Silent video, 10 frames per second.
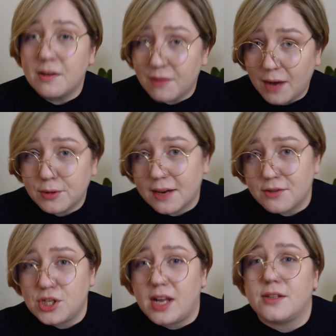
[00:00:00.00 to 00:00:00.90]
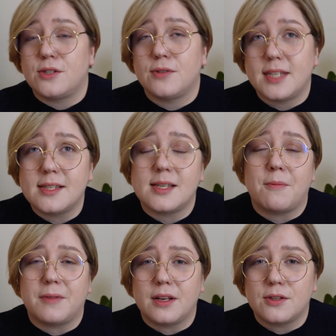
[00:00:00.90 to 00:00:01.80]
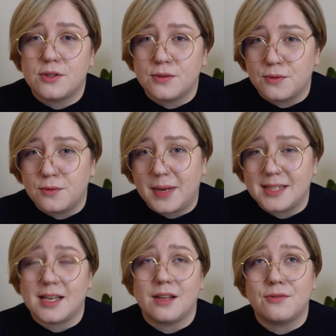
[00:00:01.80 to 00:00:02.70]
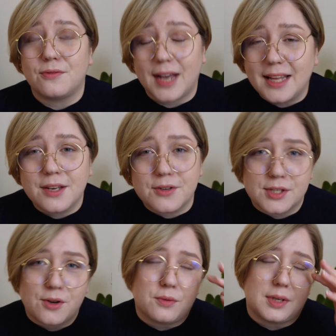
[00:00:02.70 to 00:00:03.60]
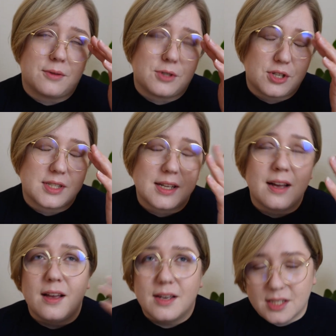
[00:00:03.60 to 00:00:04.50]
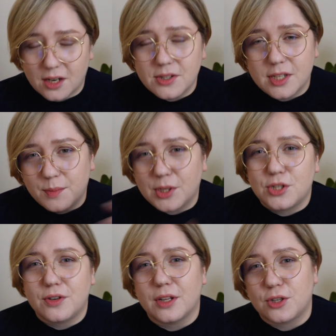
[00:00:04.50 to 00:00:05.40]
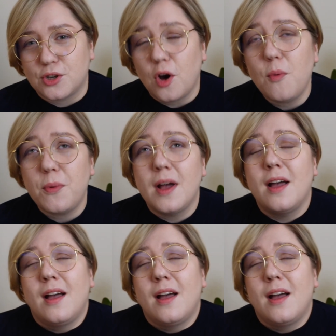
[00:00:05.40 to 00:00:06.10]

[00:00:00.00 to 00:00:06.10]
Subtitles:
If I would have a chance to tell something to myself 8 years ago when I was just starting a managerial job,